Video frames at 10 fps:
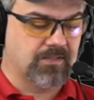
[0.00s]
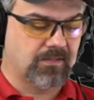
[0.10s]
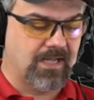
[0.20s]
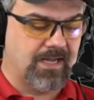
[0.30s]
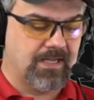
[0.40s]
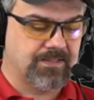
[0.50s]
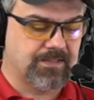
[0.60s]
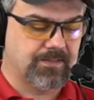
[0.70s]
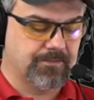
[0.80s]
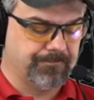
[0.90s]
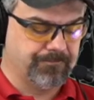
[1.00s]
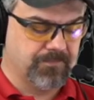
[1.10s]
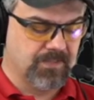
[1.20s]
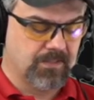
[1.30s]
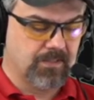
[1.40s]
class
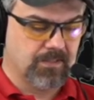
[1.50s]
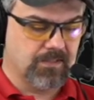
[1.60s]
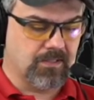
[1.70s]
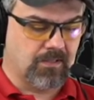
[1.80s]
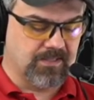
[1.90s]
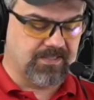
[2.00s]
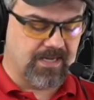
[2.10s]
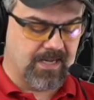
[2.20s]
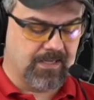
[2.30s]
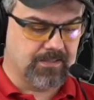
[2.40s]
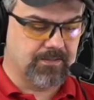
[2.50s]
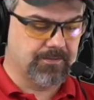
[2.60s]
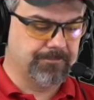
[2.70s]
contact,